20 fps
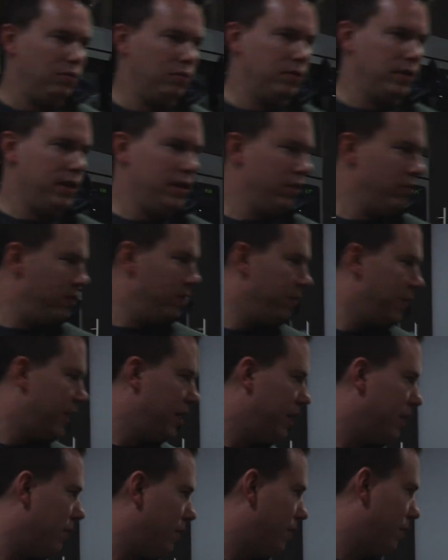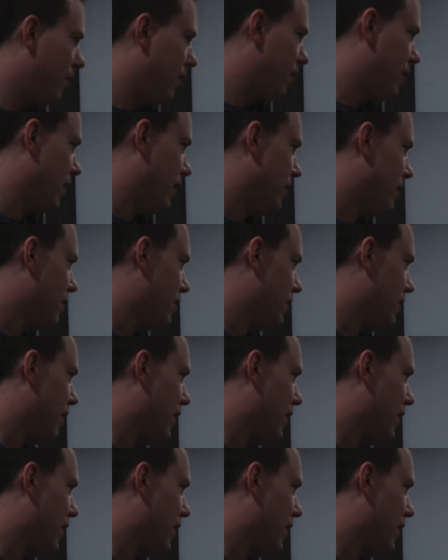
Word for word: Well, we might have a few things.